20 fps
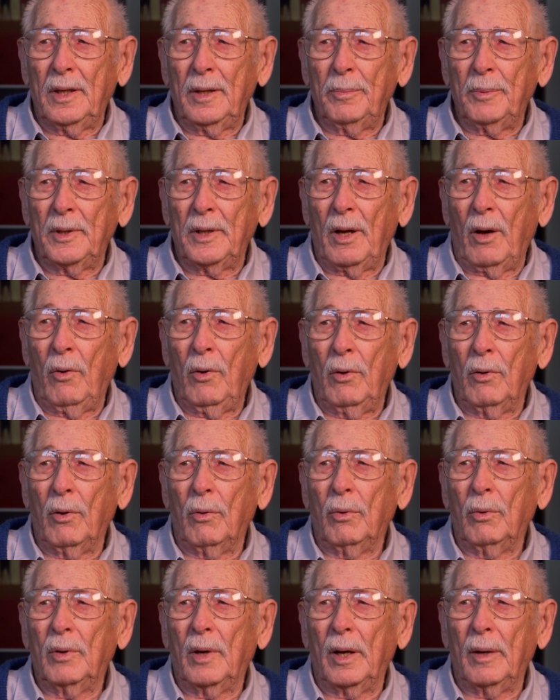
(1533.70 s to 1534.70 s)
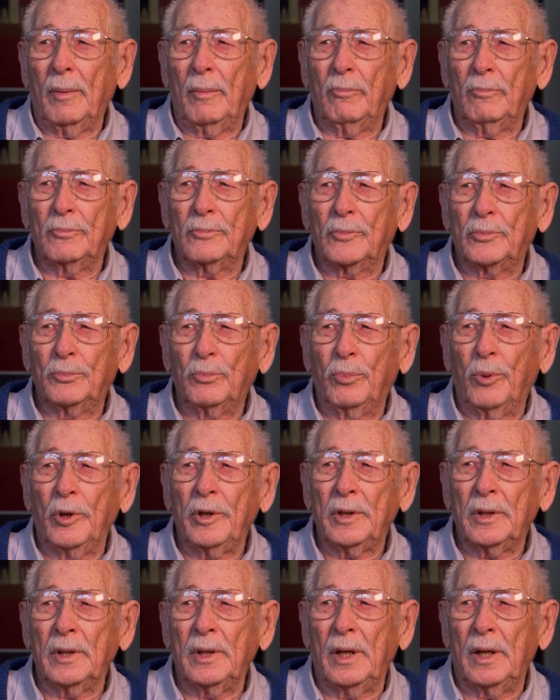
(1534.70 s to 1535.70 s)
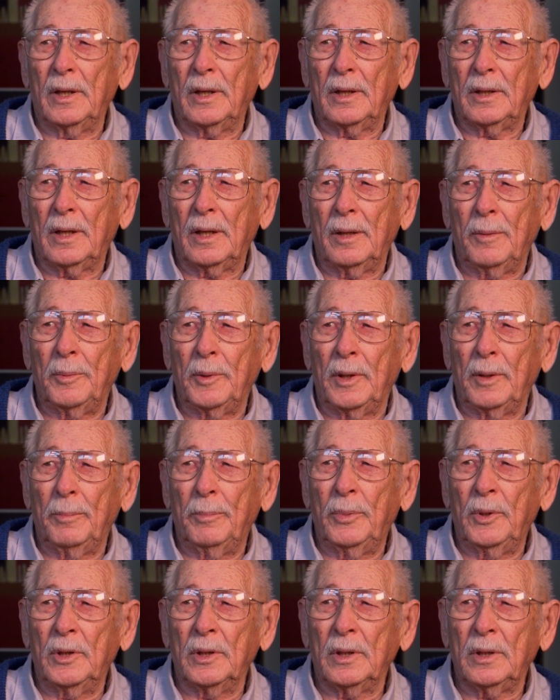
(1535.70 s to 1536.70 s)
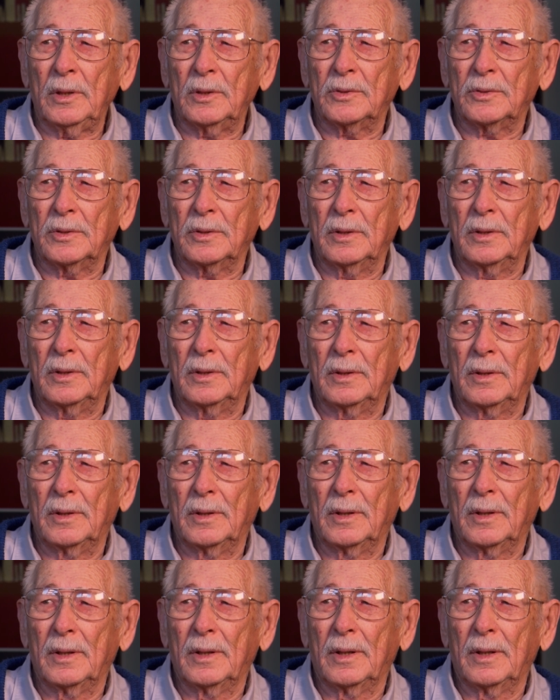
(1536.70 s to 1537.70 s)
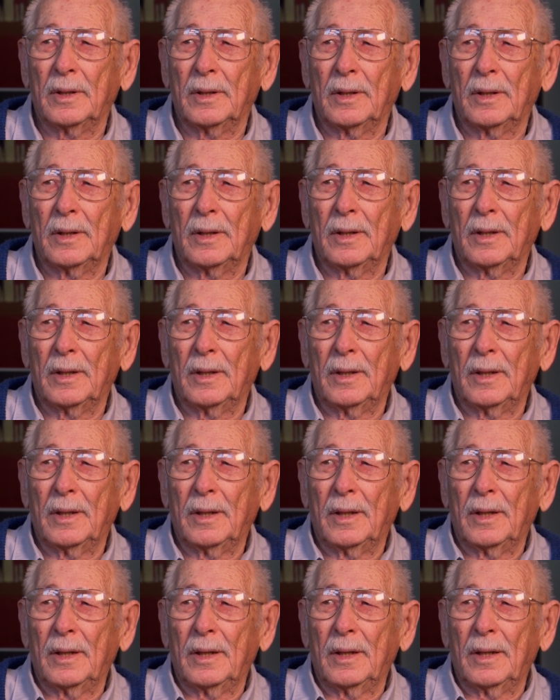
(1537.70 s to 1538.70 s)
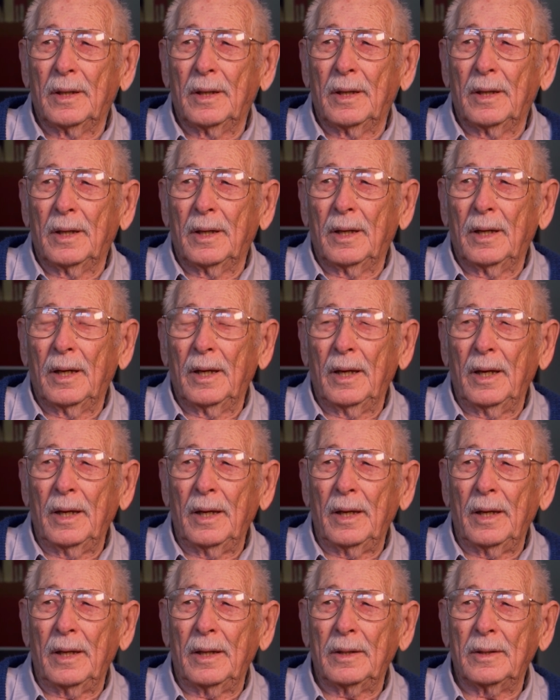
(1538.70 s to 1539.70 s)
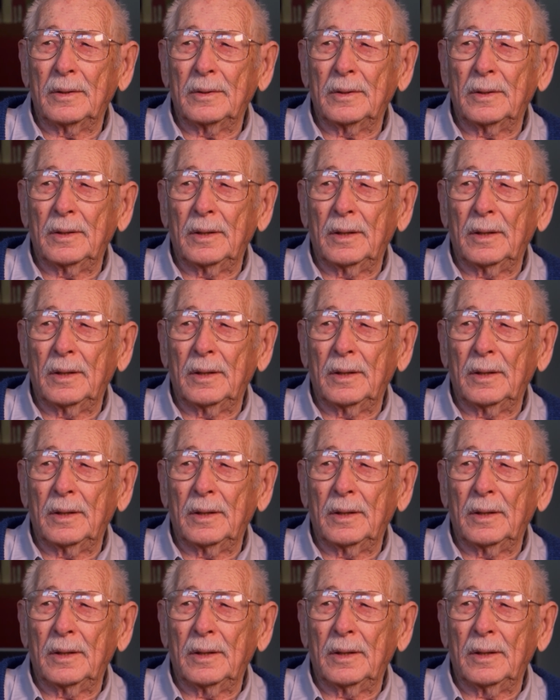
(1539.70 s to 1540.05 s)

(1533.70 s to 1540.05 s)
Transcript: keeping. Oh, I'm working on a couple of books. Really? And.